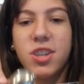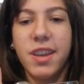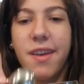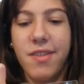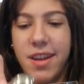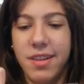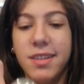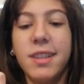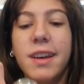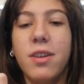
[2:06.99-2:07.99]
to give it a
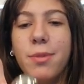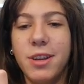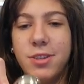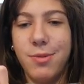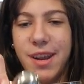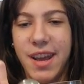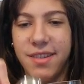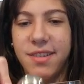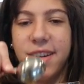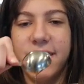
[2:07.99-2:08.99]
little bit of sweetness,
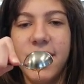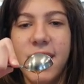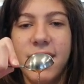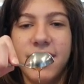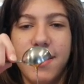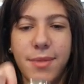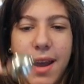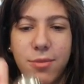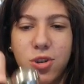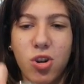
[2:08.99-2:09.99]
because
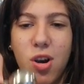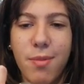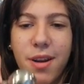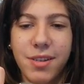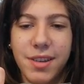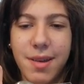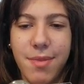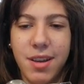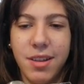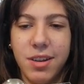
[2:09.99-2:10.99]
sometimes strawberries can be
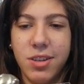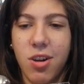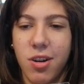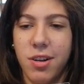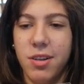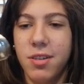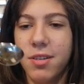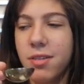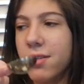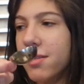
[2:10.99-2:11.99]
a little tart.
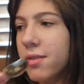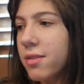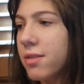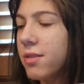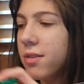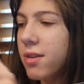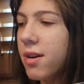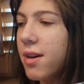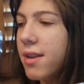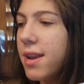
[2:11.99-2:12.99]

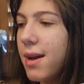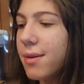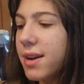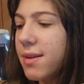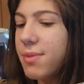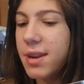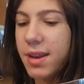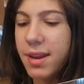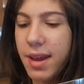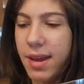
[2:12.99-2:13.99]
Now we're going to put in
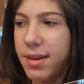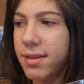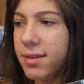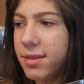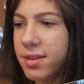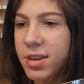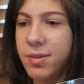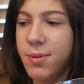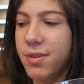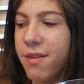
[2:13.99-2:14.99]
a
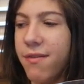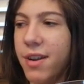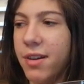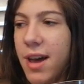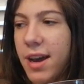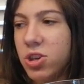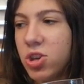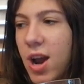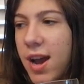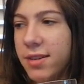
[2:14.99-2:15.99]
teaspoon of vanilla
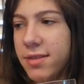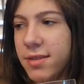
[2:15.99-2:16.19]
extract.